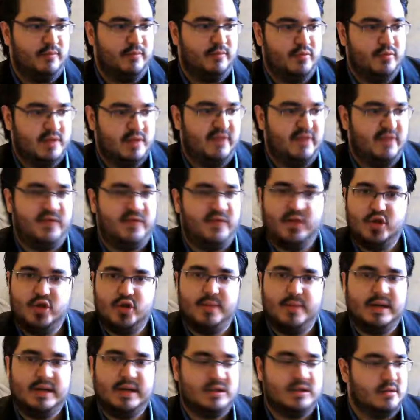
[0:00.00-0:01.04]
pretty
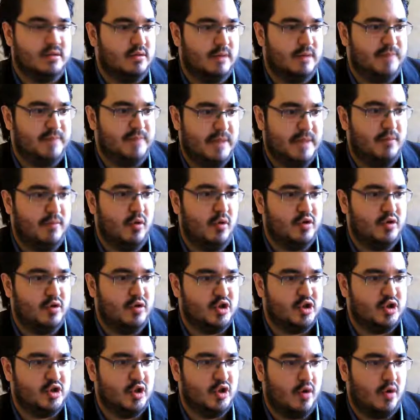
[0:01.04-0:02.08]
fundamental people you
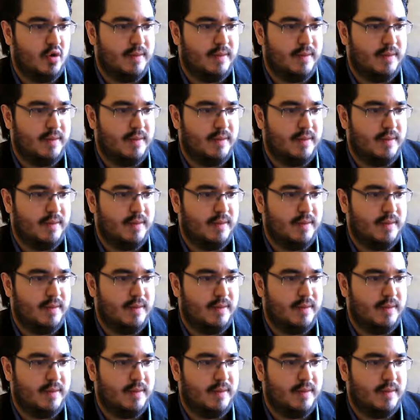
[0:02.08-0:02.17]
should know